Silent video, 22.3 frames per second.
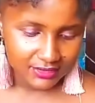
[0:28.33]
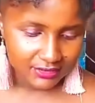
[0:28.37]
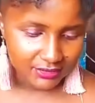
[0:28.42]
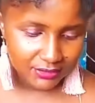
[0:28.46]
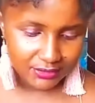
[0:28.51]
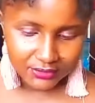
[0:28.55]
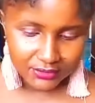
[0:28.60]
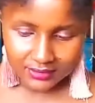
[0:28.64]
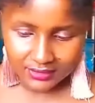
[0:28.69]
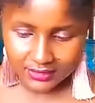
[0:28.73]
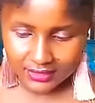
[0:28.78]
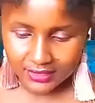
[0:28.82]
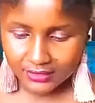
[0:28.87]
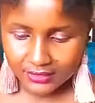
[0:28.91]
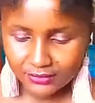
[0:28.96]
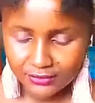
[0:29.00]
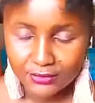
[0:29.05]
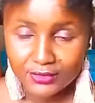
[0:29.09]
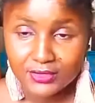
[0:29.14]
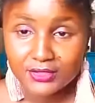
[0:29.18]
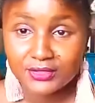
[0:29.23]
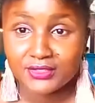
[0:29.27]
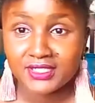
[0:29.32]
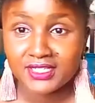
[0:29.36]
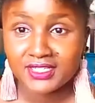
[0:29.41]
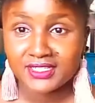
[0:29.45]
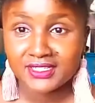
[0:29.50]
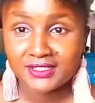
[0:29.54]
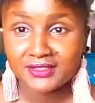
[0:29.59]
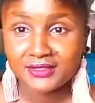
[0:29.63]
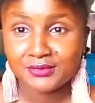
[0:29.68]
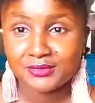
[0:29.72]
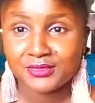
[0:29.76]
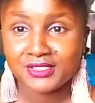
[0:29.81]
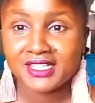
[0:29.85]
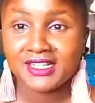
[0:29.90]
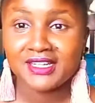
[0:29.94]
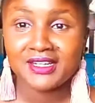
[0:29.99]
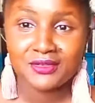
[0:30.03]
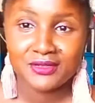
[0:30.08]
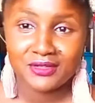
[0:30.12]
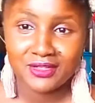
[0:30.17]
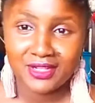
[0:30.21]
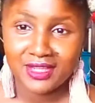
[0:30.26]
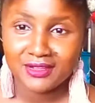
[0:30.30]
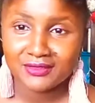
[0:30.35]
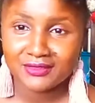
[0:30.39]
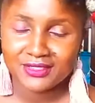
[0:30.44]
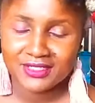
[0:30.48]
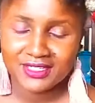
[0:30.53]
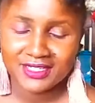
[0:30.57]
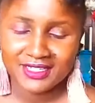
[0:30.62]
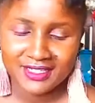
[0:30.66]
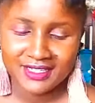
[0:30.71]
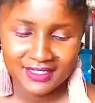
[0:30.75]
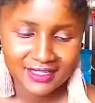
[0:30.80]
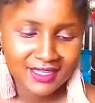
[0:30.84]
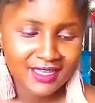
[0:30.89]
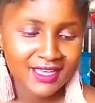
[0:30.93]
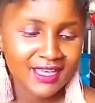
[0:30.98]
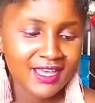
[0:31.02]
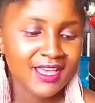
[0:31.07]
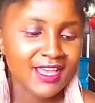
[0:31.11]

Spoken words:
If you want to start a YouTube channel, you have to like